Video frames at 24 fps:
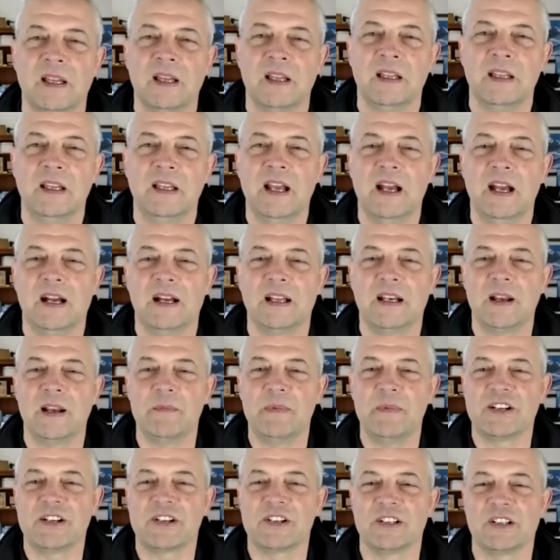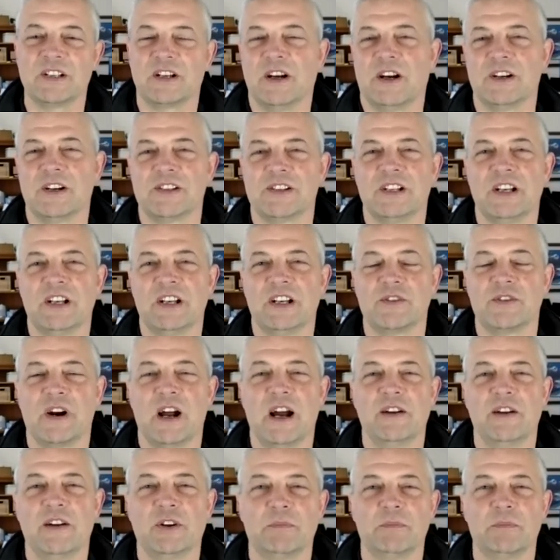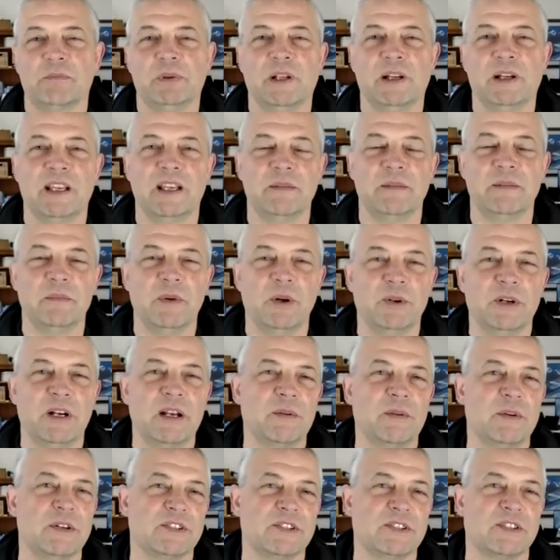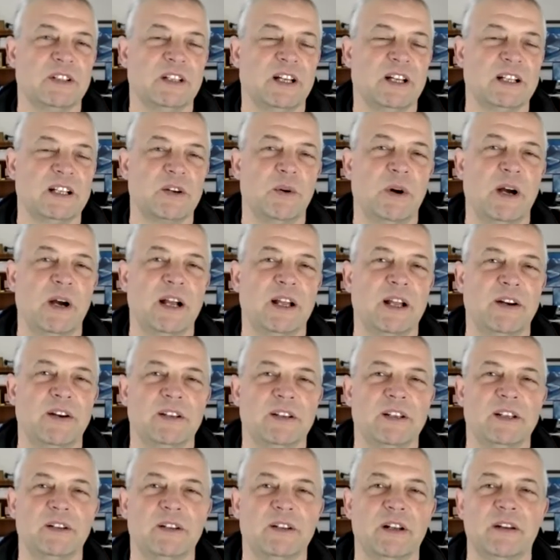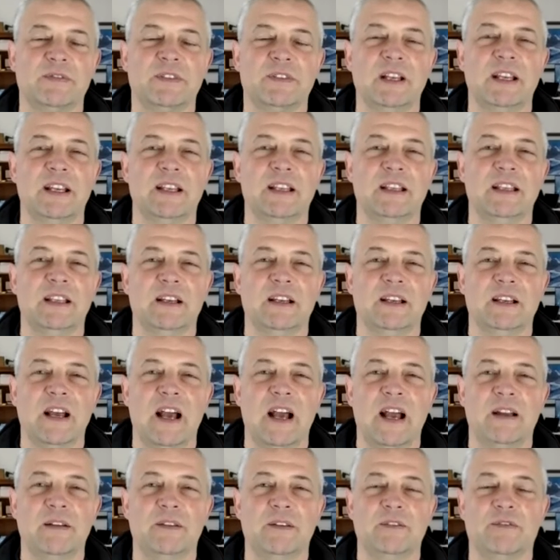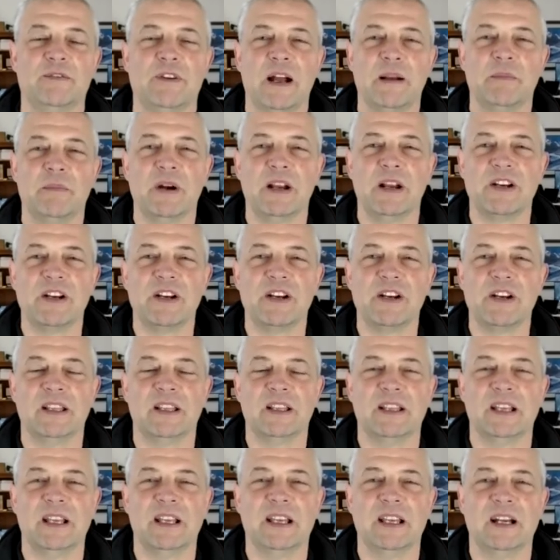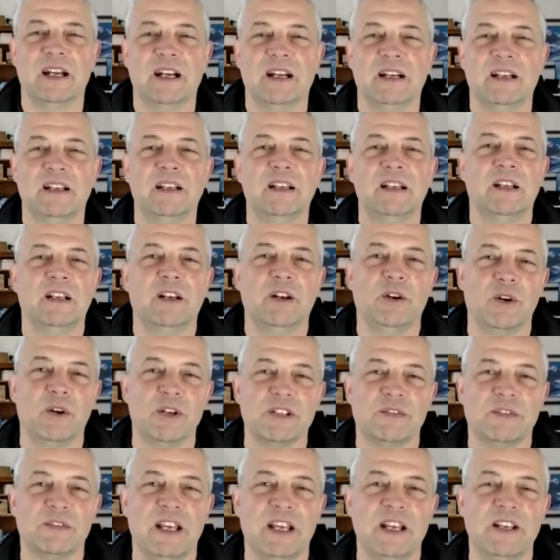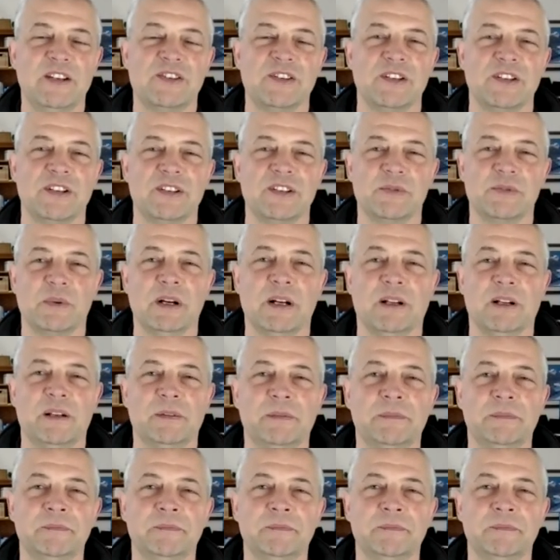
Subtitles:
Yeah, and I imagine the car's nice to drive on plug-in mode anyways. It's a lot quieter. You don't have the vibration and the noise of the engine as well.